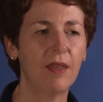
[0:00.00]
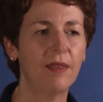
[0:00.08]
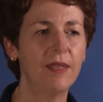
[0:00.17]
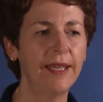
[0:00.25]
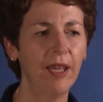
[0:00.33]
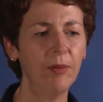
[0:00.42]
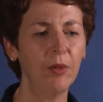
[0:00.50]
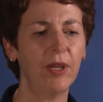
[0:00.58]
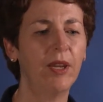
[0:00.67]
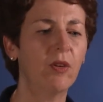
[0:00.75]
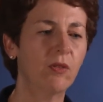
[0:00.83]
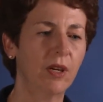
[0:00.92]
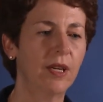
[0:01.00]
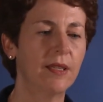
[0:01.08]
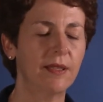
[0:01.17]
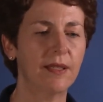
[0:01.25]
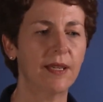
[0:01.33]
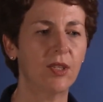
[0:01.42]
The Accountable Care
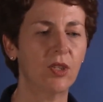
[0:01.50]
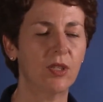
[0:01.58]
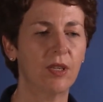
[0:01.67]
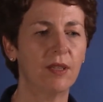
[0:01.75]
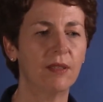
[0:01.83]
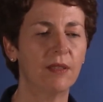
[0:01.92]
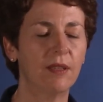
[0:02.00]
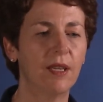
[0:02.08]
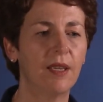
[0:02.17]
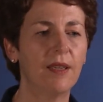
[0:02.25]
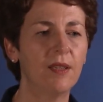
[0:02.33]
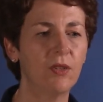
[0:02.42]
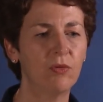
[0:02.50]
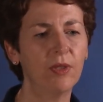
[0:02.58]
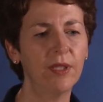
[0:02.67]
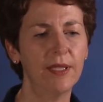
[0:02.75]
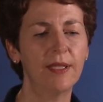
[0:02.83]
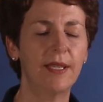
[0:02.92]
Organization is an
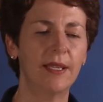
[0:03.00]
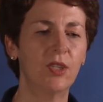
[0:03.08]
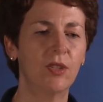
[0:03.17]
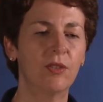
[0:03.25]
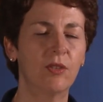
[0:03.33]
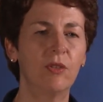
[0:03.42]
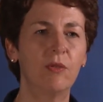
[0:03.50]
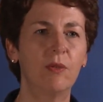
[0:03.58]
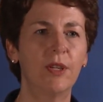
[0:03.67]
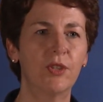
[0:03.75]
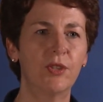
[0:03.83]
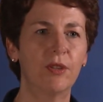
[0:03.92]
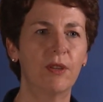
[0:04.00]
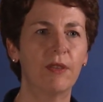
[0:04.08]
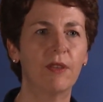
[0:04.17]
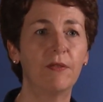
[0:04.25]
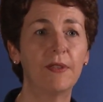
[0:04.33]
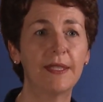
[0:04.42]
organization to which
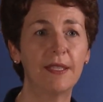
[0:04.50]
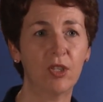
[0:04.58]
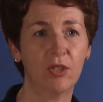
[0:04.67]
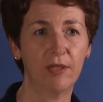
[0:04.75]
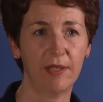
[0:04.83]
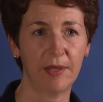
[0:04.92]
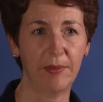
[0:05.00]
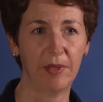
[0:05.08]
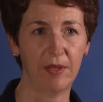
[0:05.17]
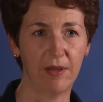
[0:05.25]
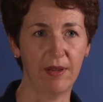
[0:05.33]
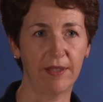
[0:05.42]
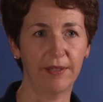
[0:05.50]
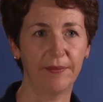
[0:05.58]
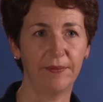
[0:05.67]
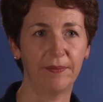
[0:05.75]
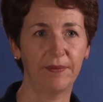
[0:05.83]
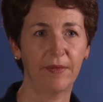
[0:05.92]
the physicians belong.
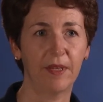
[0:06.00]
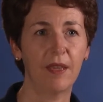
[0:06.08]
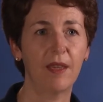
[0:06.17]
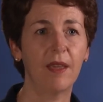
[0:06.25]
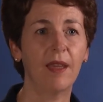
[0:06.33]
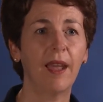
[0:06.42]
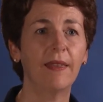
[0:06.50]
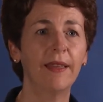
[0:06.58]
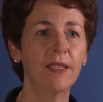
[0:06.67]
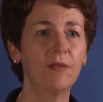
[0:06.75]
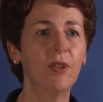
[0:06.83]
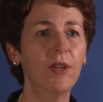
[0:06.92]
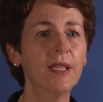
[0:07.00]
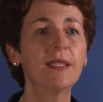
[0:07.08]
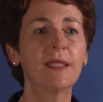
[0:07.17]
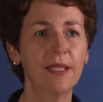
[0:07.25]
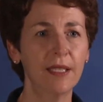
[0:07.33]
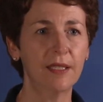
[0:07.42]
And that's very
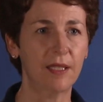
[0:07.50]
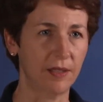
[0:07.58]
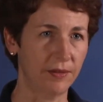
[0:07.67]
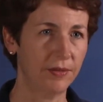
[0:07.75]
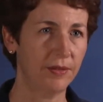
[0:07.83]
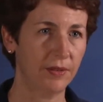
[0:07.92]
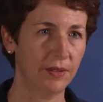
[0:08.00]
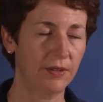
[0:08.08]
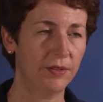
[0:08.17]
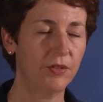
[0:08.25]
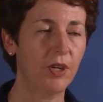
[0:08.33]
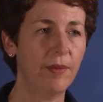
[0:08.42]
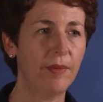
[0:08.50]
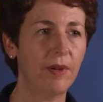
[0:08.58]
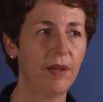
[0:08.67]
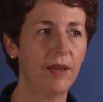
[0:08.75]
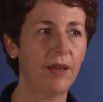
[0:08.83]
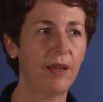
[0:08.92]
distinctive from
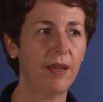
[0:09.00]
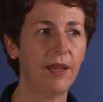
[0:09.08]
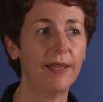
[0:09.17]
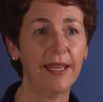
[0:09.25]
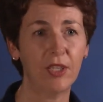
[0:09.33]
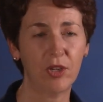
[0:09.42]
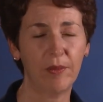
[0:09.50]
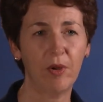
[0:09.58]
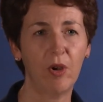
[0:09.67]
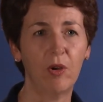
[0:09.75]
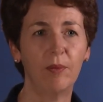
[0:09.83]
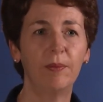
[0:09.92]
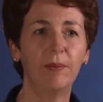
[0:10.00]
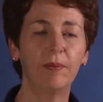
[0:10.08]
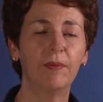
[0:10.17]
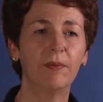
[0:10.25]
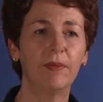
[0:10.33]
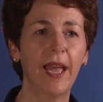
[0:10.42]
an HMO.
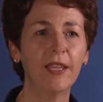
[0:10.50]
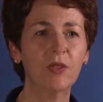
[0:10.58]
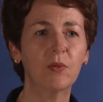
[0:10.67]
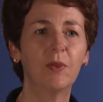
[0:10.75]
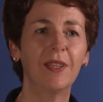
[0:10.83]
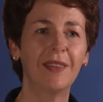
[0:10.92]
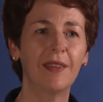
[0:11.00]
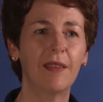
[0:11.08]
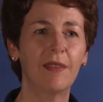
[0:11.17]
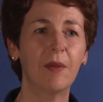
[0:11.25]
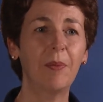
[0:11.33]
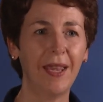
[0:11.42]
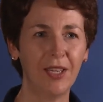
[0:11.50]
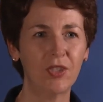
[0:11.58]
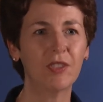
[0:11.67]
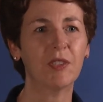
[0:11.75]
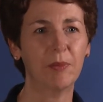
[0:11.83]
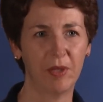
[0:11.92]
That's when the
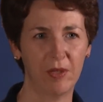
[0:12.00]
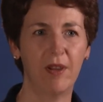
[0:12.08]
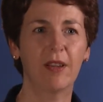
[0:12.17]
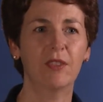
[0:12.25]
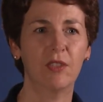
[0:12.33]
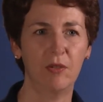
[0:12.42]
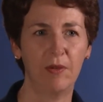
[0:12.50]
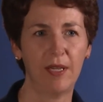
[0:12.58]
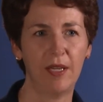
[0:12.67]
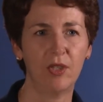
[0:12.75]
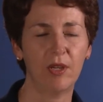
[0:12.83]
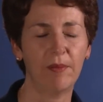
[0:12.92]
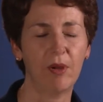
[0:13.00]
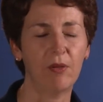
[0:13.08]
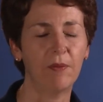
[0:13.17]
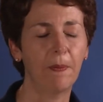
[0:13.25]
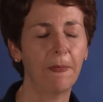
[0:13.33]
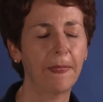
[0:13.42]
patient belonged to an HMO.